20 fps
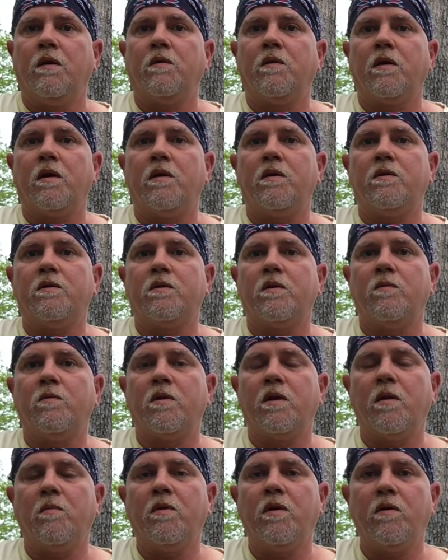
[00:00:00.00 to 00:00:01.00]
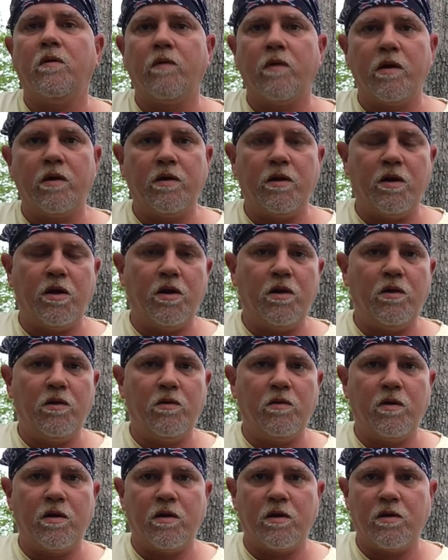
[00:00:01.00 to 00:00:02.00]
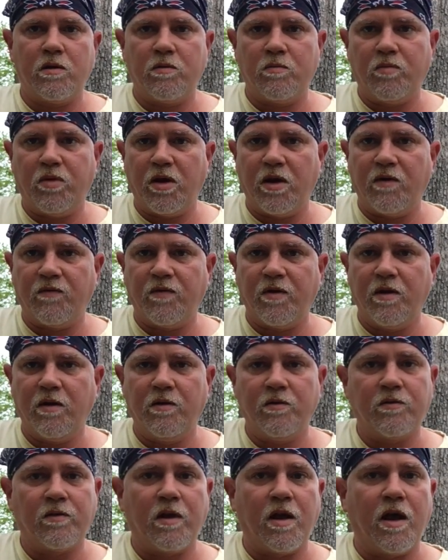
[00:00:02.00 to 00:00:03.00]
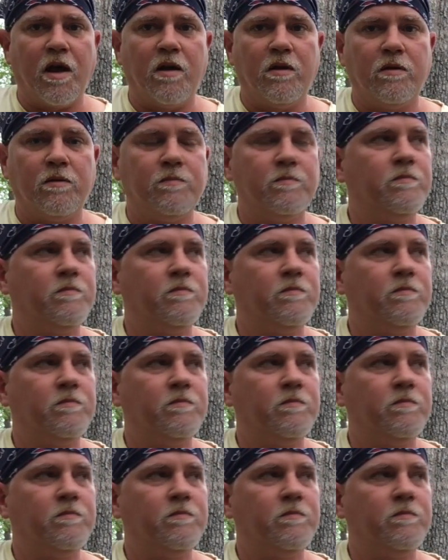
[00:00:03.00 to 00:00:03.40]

Okay, so what I'm going to do is play a fingerstyle,